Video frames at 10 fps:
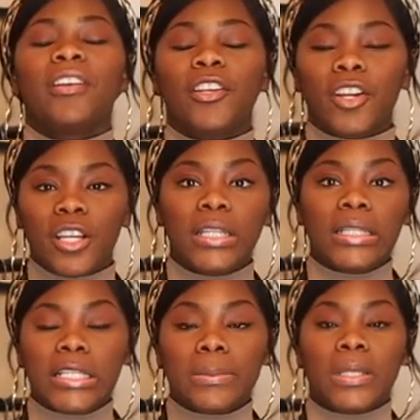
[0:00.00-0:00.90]
your good
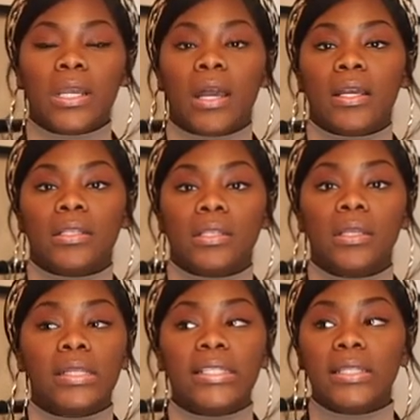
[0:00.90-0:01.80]
list, because
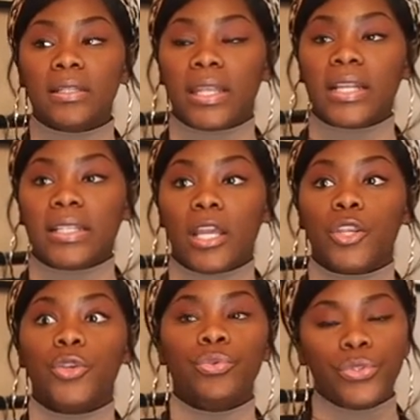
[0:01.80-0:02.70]
these are the things that
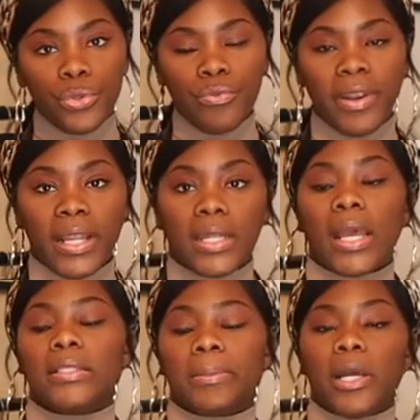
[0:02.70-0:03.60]
you do
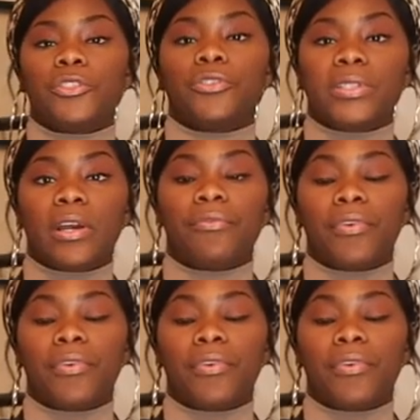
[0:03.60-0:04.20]
recognize about yourself,